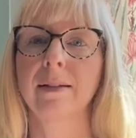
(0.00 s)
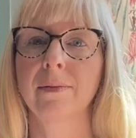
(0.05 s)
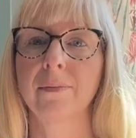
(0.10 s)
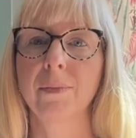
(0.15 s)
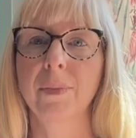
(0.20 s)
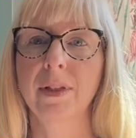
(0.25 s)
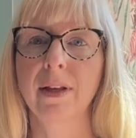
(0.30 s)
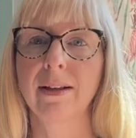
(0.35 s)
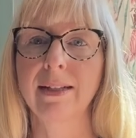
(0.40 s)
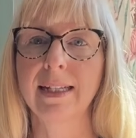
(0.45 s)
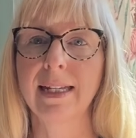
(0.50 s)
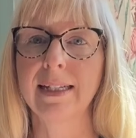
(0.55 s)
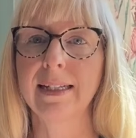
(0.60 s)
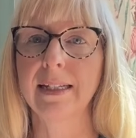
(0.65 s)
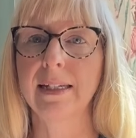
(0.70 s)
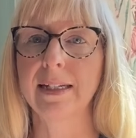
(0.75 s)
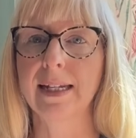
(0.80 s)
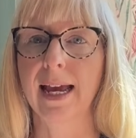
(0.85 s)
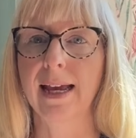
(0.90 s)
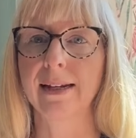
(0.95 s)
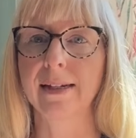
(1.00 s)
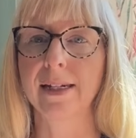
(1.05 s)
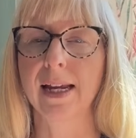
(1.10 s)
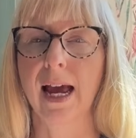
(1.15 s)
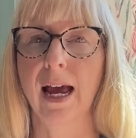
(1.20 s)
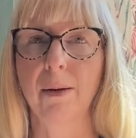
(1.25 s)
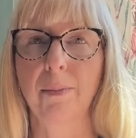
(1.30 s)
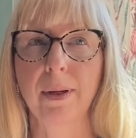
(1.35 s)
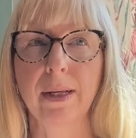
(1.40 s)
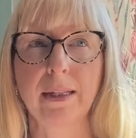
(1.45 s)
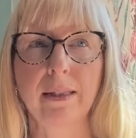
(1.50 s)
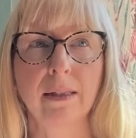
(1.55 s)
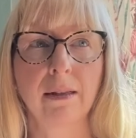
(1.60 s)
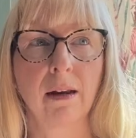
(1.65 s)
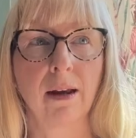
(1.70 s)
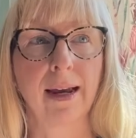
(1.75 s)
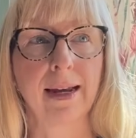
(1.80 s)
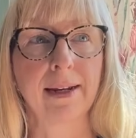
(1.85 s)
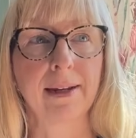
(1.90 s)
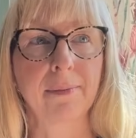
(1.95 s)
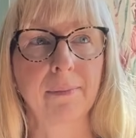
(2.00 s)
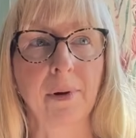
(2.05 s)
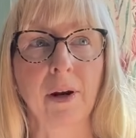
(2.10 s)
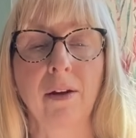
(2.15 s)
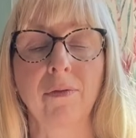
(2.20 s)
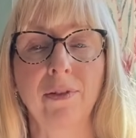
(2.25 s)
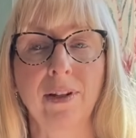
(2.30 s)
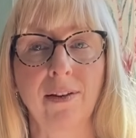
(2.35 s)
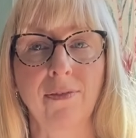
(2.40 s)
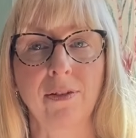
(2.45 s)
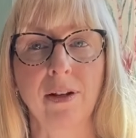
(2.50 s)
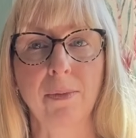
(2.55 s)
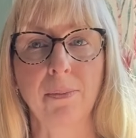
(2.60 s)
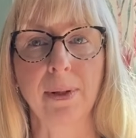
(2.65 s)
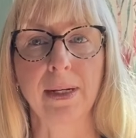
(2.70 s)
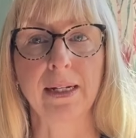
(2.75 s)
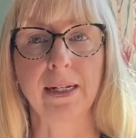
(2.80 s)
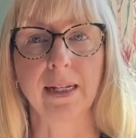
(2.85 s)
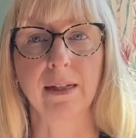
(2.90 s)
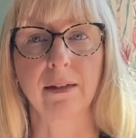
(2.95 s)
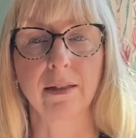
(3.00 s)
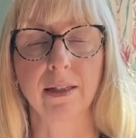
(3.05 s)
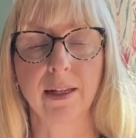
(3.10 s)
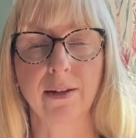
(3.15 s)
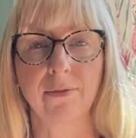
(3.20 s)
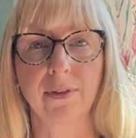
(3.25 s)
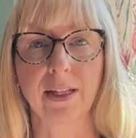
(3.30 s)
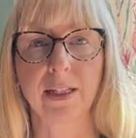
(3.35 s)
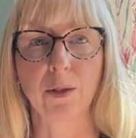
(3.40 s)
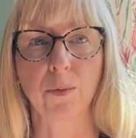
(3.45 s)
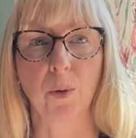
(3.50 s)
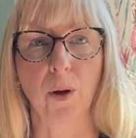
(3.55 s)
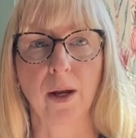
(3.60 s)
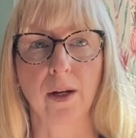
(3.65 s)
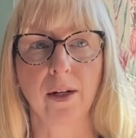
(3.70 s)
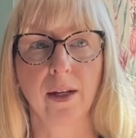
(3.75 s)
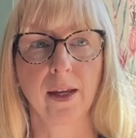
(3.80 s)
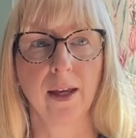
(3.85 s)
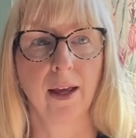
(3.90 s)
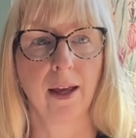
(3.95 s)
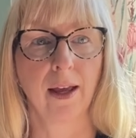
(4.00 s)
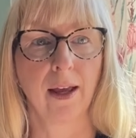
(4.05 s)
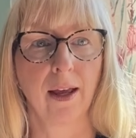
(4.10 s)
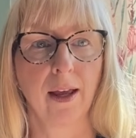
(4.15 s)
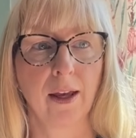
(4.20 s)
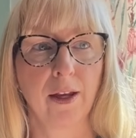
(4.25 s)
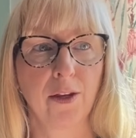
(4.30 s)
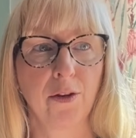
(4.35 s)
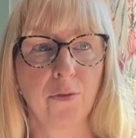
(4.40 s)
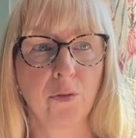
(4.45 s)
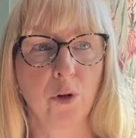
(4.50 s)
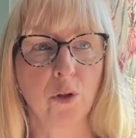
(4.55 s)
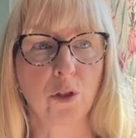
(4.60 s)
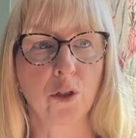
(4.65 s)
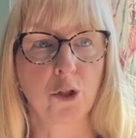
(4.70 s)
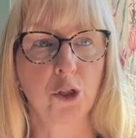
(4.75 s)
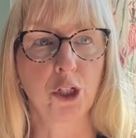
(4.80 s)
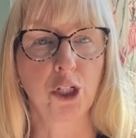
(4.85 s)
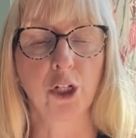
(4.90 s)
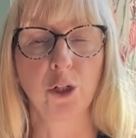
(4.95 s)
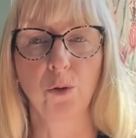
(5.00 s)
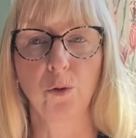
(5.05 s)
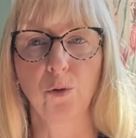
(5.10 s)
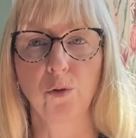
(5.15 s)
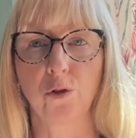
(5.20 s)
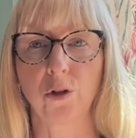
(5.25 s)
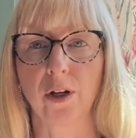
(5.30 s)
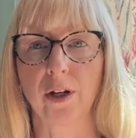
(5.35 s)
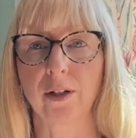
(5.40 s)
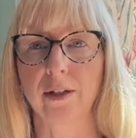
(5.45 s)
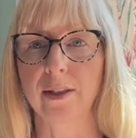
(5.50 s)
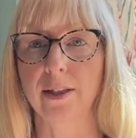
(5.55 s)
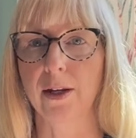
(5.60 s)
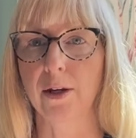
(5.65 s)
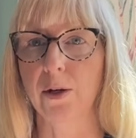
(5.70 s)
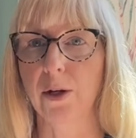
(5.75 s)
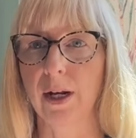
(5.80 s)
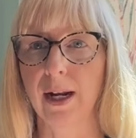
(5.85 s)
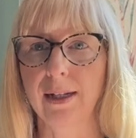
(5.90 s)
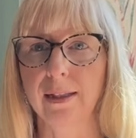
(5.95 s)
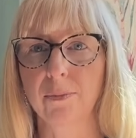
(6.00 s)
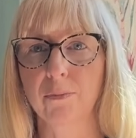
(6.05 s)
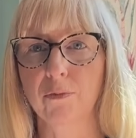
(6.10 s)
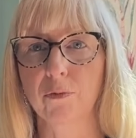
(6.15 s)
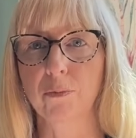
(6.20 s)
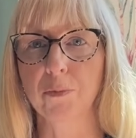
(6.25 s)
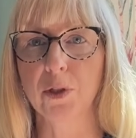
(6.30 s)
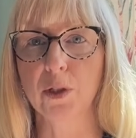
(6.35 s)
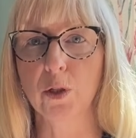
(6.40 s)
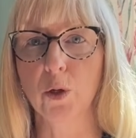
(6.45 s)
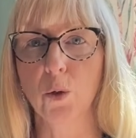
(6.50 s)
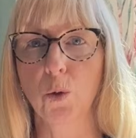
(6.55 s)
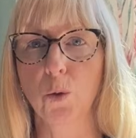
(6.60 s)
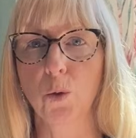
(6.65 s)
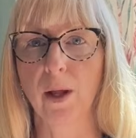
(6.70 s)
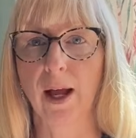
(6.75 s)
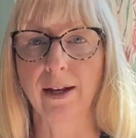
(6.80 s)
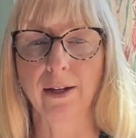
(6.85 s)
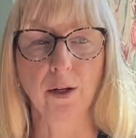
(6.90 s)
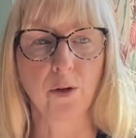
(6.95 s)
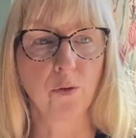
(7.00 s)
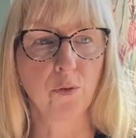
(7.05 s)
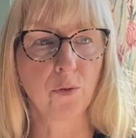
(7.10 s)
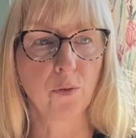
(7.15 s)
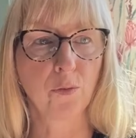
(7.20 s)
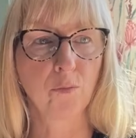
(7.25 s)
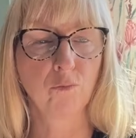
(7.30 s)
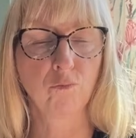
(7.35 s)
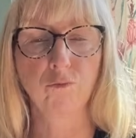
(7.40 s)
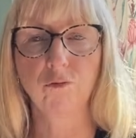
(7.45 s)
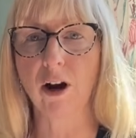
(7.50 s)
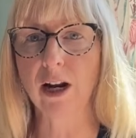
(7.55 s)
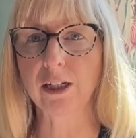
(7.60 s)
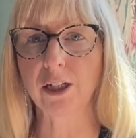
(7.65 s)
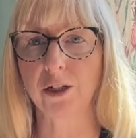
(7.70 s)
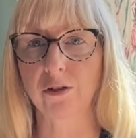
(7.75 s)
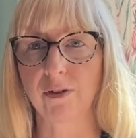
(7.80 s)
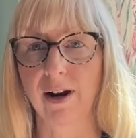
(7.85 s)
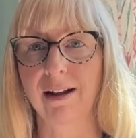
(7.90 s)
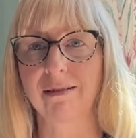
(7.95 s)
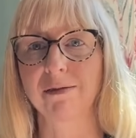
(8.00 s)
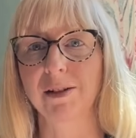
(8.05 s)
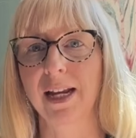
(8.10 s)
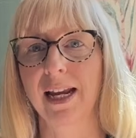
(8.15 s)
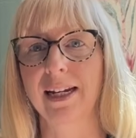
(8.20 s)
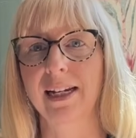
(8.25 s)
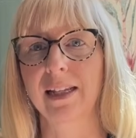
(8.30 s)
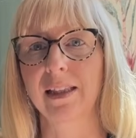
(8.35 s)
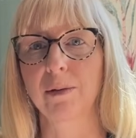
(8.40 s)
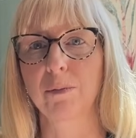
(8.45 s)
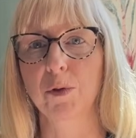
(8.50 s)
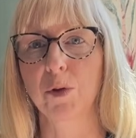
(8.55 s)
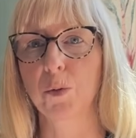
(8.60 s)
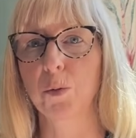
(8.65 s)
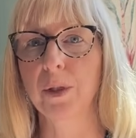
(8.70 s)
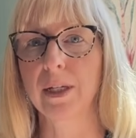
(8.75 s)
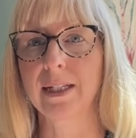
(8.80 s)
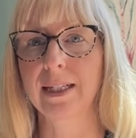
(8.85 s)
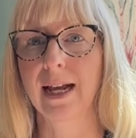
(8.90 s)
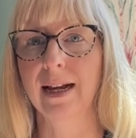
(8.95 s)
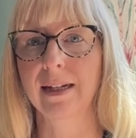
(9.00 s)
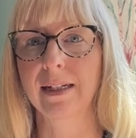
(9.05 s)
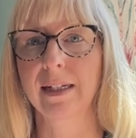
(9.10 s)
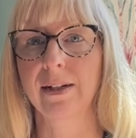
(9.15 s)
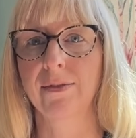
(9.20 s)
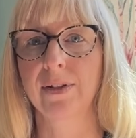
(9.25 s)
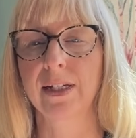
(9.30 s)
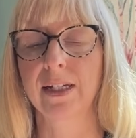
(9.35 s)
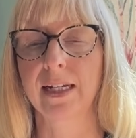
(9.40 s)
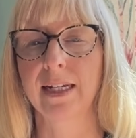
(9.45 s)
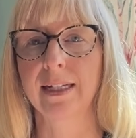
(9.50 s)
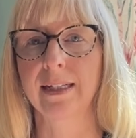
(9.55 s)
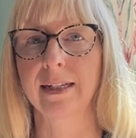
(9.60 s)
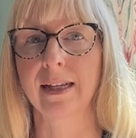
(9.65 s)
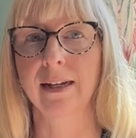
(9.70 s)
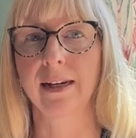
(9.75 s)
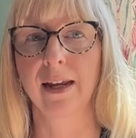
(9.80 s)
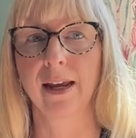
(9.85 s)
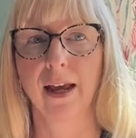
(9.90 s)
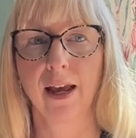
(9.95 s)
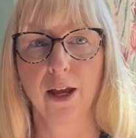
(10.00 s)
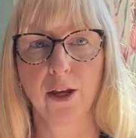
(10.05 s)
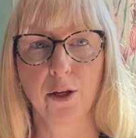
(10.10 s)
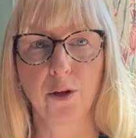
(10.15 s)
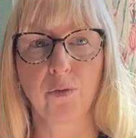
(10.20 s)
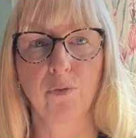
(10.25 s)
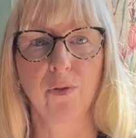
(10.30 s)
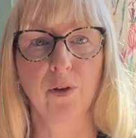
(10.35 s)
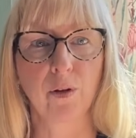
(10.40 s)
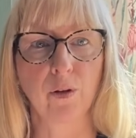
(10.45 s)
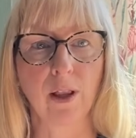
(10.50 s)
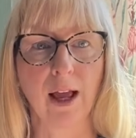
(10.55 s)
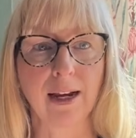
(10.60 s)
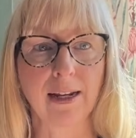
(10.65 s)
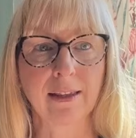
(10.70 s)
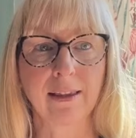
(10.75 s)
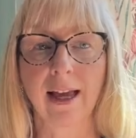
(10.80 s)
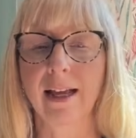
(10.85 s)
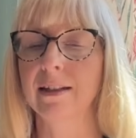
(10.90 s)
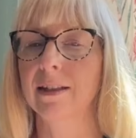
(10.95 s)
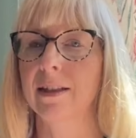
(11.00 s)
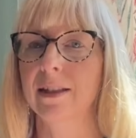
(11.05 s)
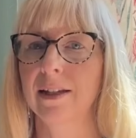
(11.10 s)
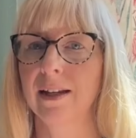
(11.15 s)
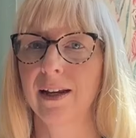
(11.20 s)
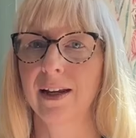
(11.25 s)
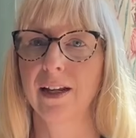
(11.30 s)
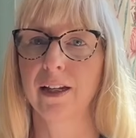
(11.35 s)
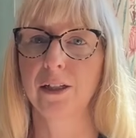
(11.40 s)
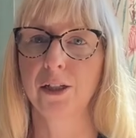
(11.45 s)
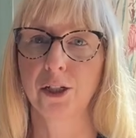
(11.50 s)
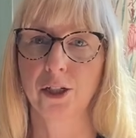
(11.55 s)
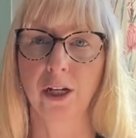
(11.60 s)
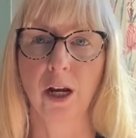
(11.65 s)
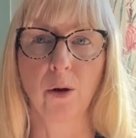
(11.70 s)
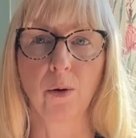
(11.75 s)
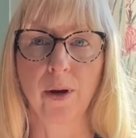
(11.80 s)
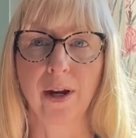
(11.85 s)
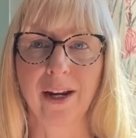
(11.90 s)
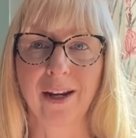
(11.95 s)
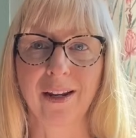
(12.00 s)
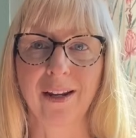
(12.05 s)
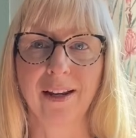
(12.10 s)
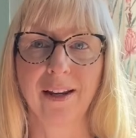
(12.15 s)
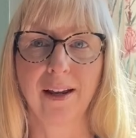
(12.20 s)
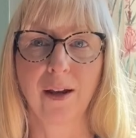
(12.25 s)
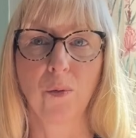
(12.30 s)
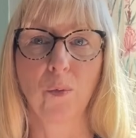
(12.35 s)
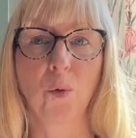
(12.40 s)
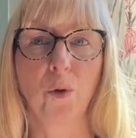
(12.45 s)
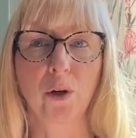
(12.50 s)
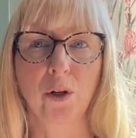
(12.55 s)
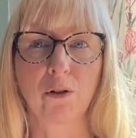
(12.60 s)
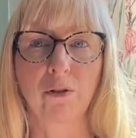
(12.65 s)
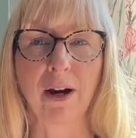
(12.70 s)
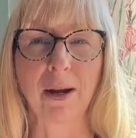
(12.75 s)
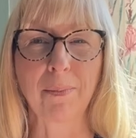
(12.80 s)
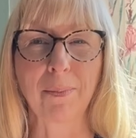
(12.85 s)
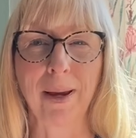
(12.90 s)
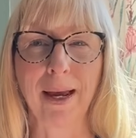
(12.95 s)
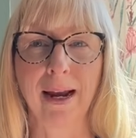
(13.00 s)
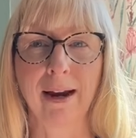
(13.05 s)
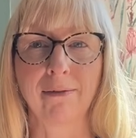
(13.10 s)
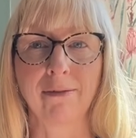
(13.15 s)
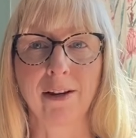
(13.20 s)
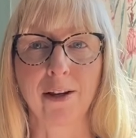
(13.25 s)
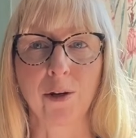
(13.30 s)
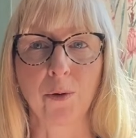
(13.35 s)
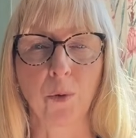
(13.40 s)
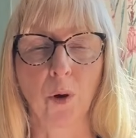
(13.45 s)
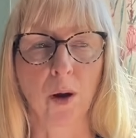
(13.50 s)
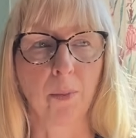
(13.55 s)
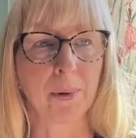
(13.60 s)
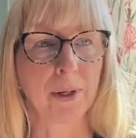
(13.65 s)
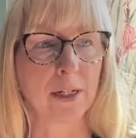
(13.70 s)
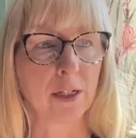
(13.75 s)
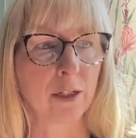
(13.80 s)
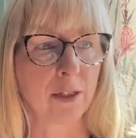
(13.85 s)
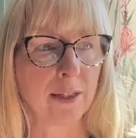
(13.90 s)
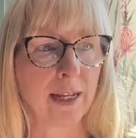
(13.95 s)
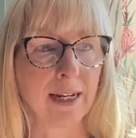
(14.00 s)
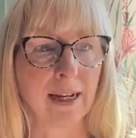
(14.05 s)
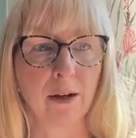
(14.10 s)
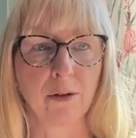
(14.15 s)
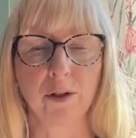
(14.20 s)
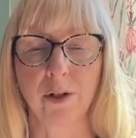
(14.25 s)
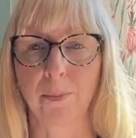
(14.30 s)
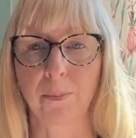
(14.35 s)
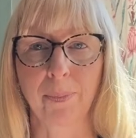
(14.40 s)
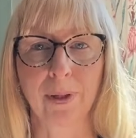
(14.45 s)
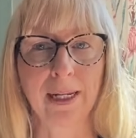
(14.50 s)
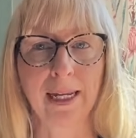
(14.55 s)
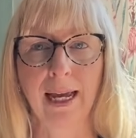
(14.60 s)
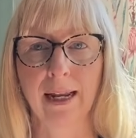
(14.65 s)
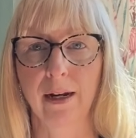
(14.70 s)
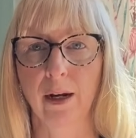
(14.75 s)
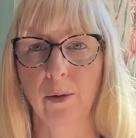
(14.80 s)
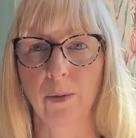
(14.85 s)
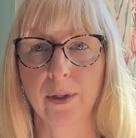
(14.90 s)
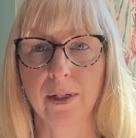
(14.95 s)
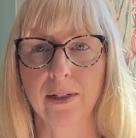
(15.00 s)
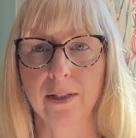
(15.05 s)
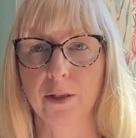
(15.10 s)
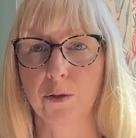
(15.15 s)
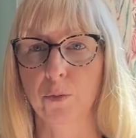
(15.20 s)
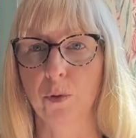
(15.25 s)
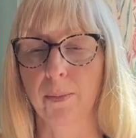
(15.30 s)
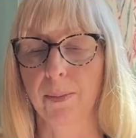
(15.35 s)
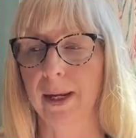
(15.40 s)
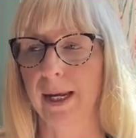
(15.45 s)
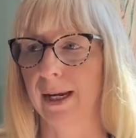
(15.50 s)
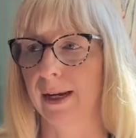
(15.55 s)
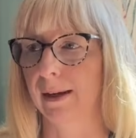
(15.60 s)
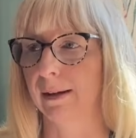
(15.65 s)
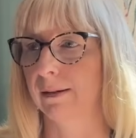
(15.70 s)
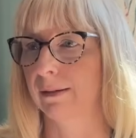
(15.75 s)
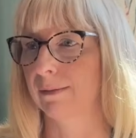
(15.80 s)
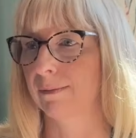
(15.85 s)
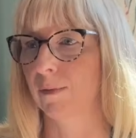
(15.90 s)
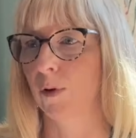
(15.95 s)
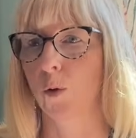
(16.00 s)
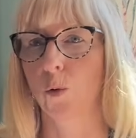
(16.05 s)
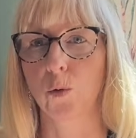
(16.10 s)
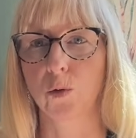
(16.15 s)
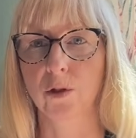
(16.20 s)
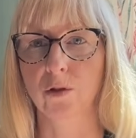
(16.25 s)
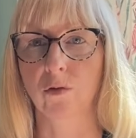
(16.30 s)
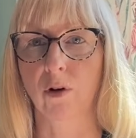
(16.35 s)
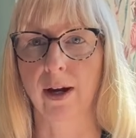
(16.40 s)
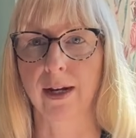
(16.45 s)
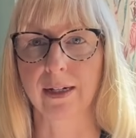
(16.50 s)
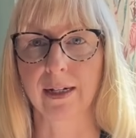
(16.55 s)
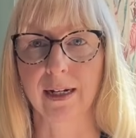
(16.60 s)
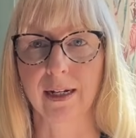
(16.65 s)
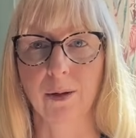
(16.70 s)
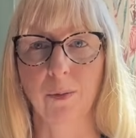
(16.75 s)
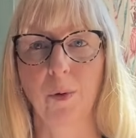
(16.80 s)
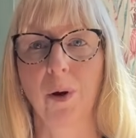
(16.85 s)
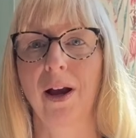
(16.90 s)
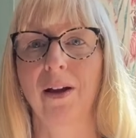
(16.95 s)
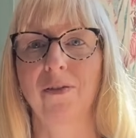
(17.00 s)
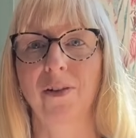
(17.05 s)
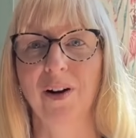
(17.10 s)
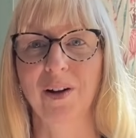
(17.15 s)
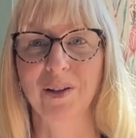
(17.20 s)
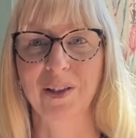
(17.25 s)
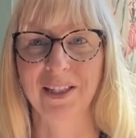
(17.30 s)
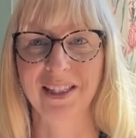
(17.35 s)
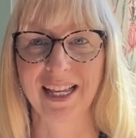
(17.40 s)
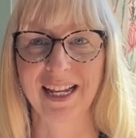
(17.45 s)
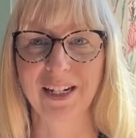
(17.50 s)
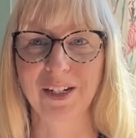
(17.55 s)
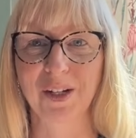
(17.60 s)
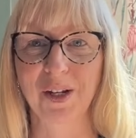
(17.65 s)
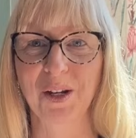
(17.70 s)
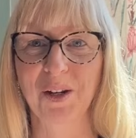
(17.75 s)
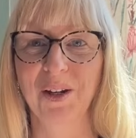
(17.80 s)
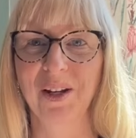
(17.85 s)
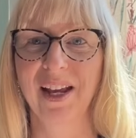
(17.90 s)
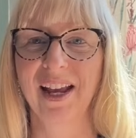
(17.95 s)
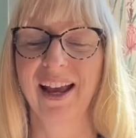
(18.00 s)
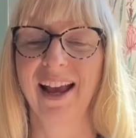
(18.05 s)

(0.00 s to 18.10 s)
So it's easy to get into habits like, and I've definitely been guilty of this one, you've got children, so you collect them from school and you rush around taking them to all these activities, and you feel like that's showing what a great parent you are because they go to piano and swimming and horse riding or whatever else they do.